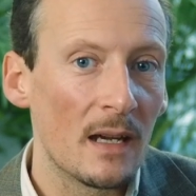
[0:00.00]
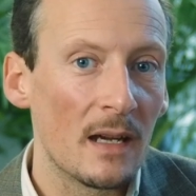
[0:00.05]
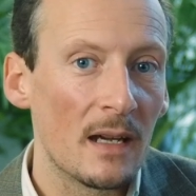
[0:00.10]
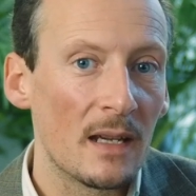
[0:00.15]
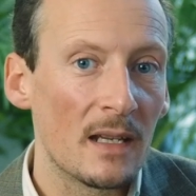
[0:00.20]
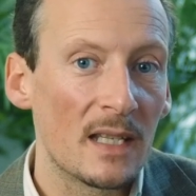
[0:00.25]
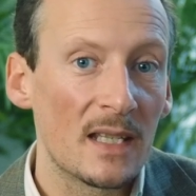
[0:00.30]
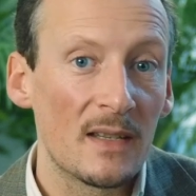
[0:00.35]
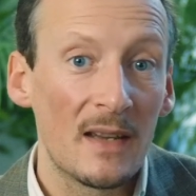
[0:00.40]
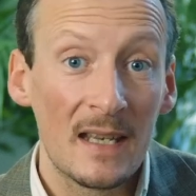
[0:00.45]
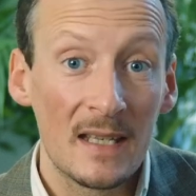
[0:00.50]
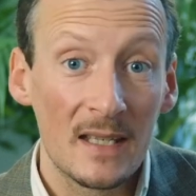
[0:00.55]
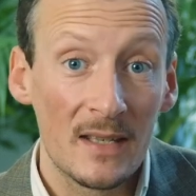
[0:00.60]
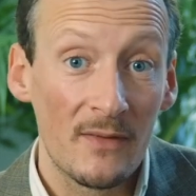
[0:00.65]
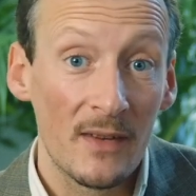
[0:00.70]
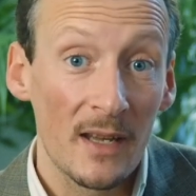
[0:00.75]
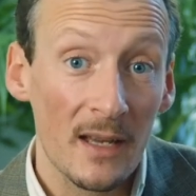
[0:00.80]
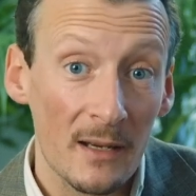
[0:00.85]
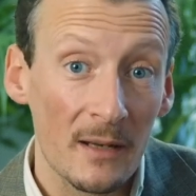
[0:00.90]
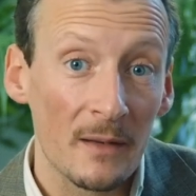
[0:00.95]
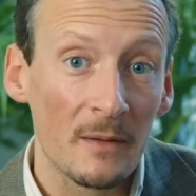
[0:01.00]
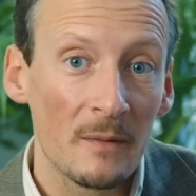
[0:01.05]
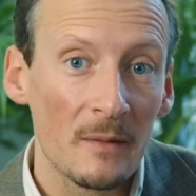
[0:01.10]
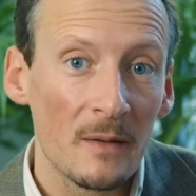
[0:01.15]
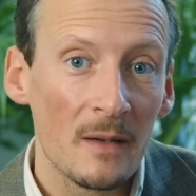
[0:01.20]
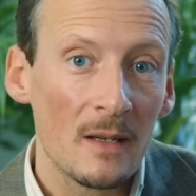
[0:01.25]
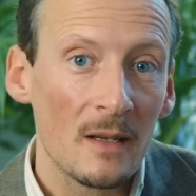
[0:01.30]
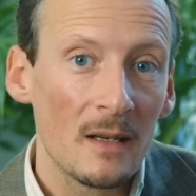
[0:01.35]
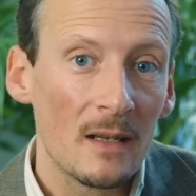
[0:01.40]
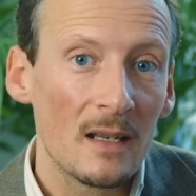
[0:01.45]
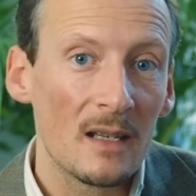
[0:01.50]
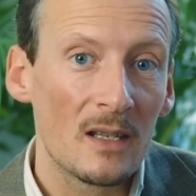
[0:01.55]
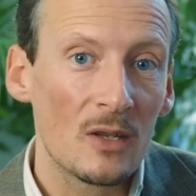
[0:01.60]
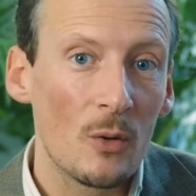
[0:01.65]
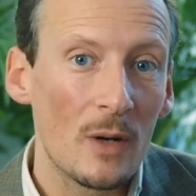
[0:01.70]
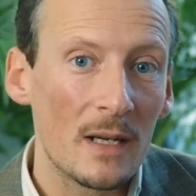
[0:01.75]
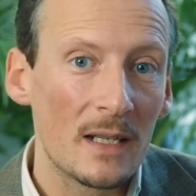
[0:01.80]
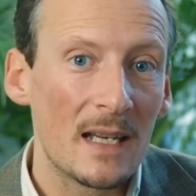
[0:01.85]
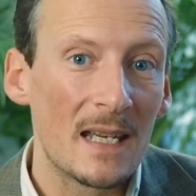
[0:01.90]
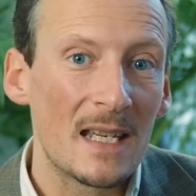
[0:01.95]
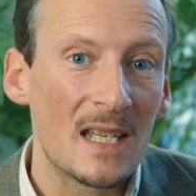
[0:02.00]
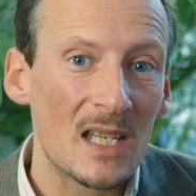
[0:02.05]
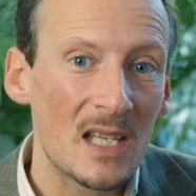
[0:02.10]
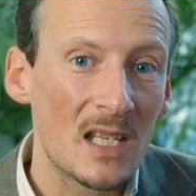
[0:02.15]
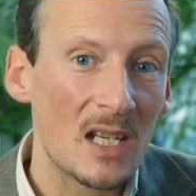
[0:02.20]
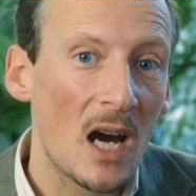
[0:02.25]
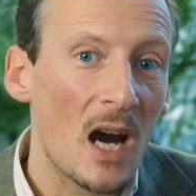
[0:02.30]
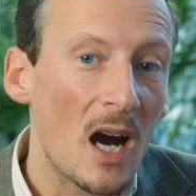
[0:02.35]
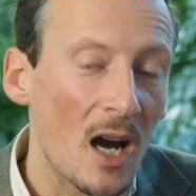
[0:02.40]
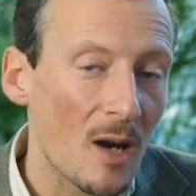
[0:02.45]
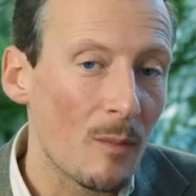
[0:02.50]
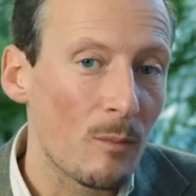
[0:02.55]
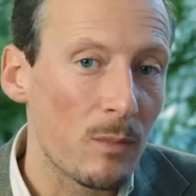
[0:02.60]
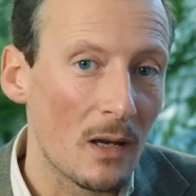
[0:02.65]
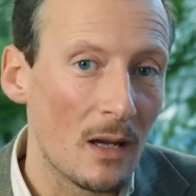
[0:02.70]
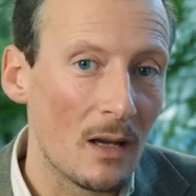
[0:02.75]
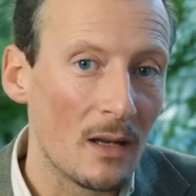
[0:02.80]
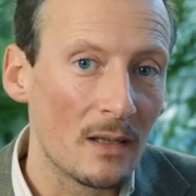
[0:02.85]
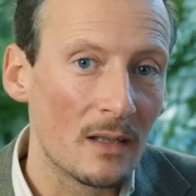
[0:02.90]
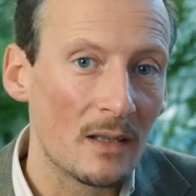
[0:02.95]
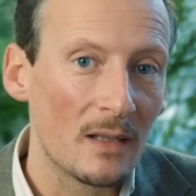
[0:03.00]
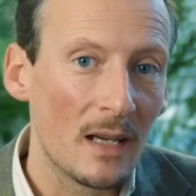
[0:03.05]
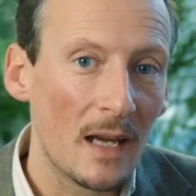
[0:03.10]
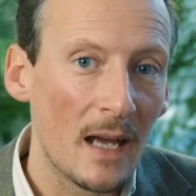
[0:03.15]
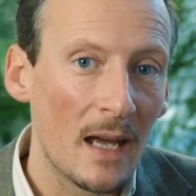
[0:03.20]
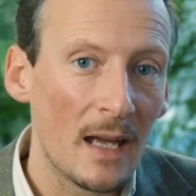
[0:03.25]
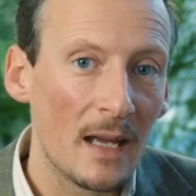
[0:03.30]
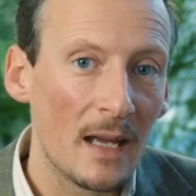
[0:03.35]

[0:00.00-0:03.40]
sansevieria, it's quite a stark plant